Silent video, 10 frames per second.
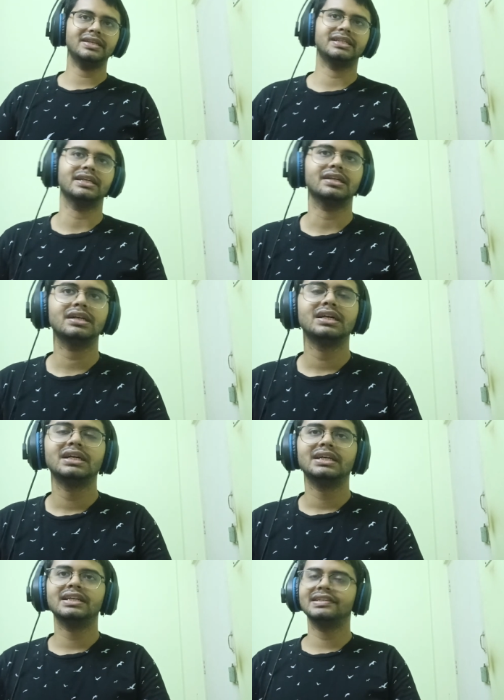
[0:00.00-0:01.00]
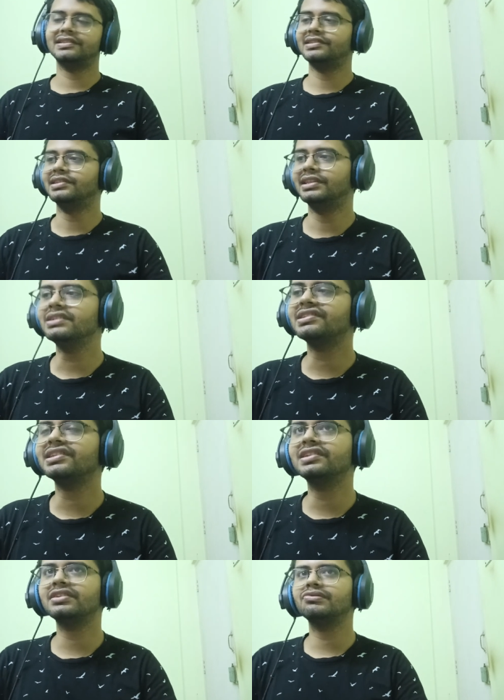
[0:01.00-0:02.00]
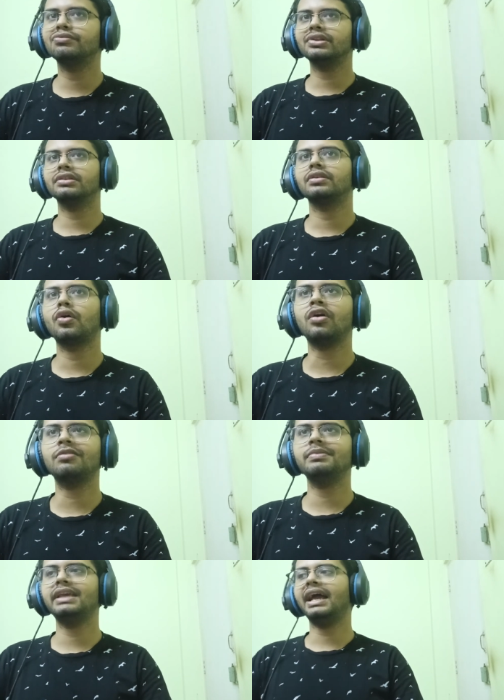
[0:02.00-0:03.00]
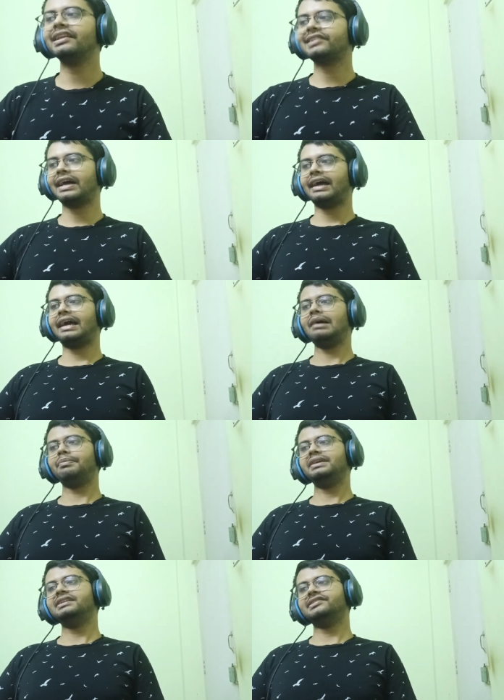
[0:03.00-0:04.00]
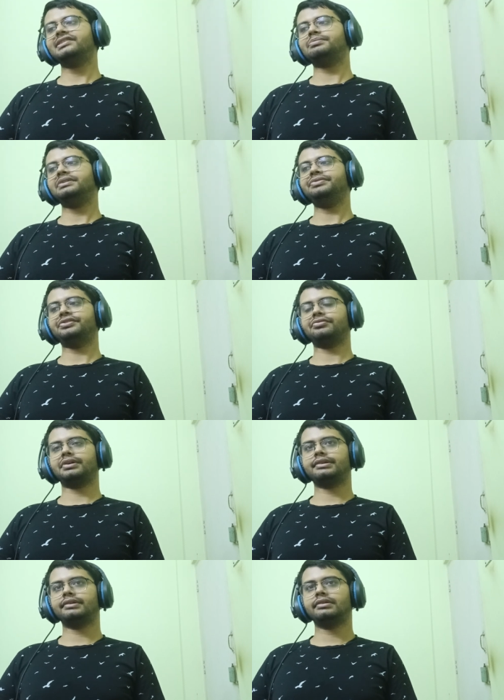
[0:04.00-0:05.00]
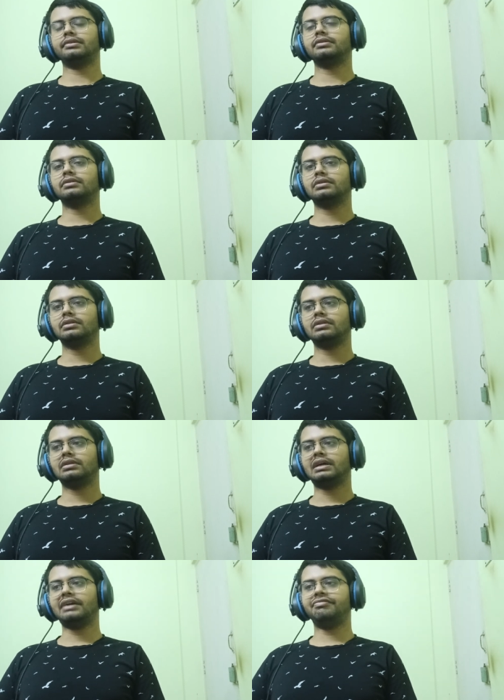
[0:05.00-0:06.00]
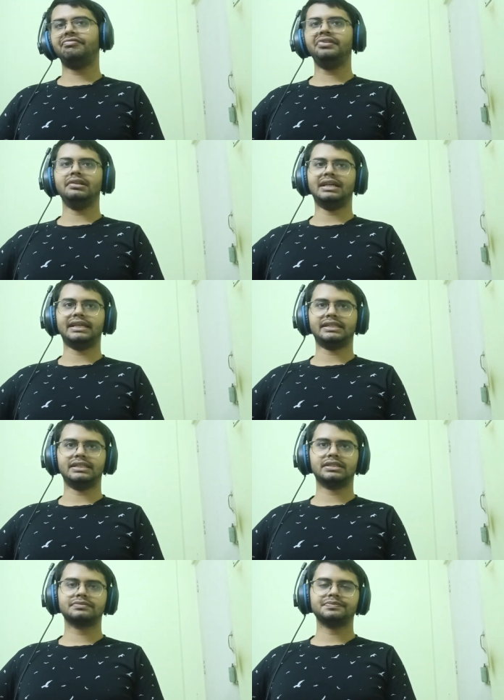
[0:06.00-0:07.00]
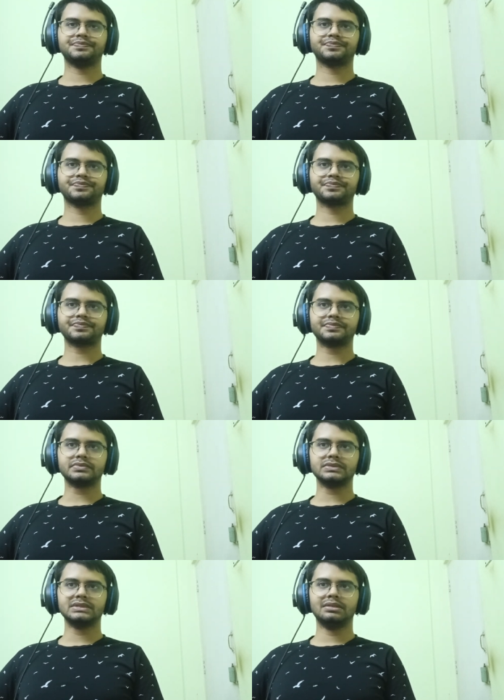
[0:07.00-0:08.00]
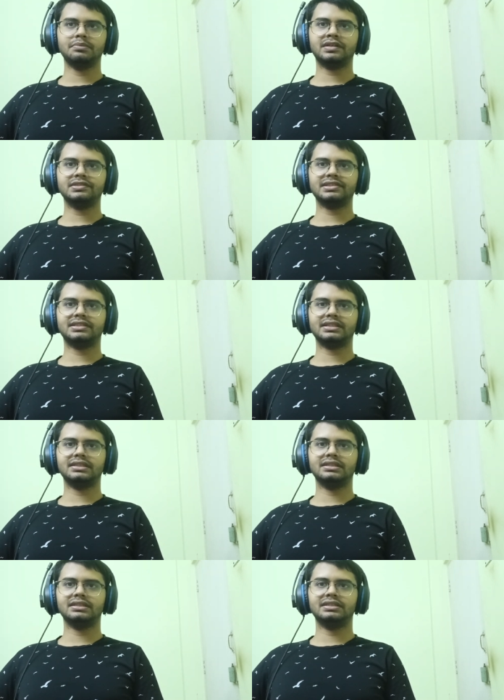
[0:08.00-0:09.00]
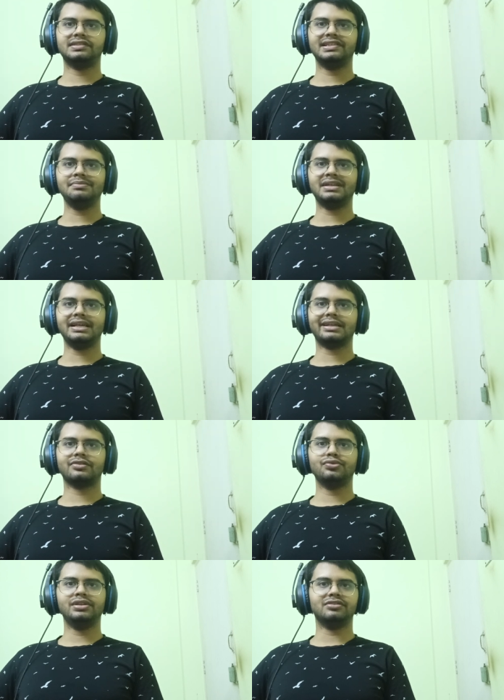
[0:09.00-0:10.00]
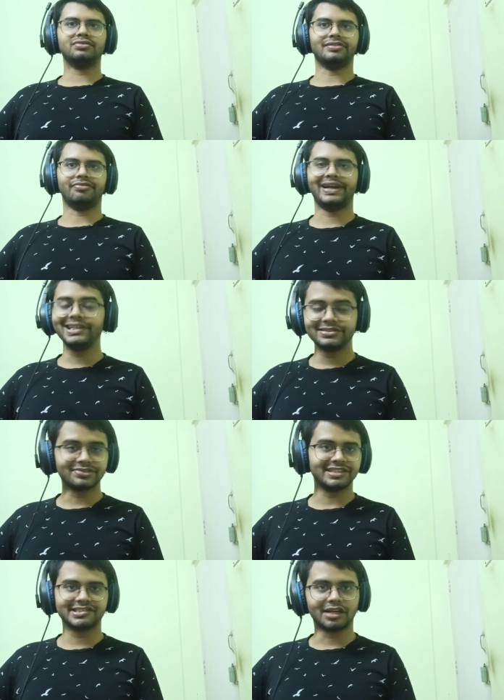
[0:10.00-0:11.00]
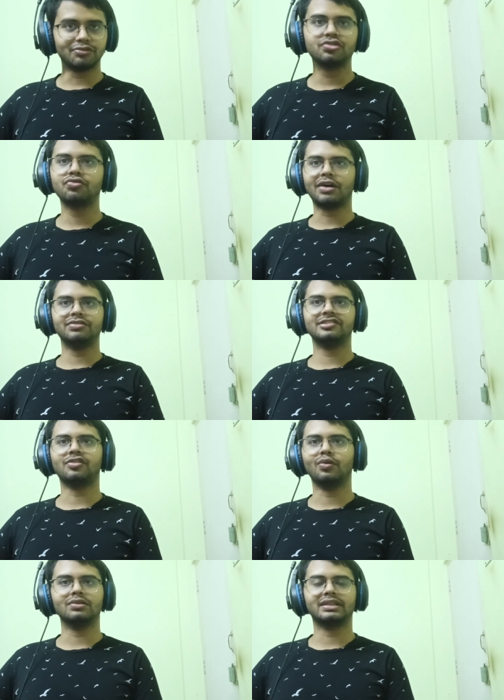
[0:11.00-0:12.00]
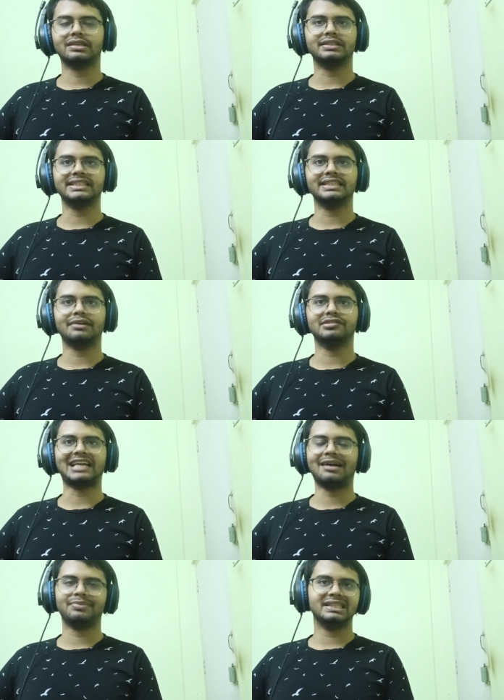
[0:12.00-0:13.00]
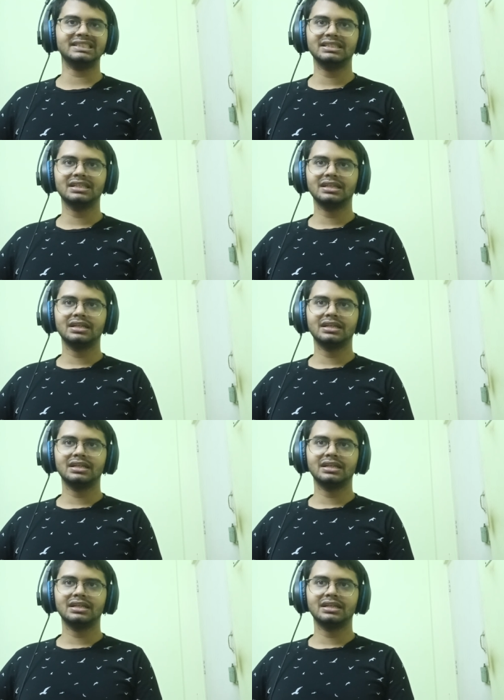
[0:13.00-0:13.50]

apparent here is this season will not be as happy as the previous one i feel like it because it, it seemed like Rudeus was very stressed out throughout this whole thing that was happening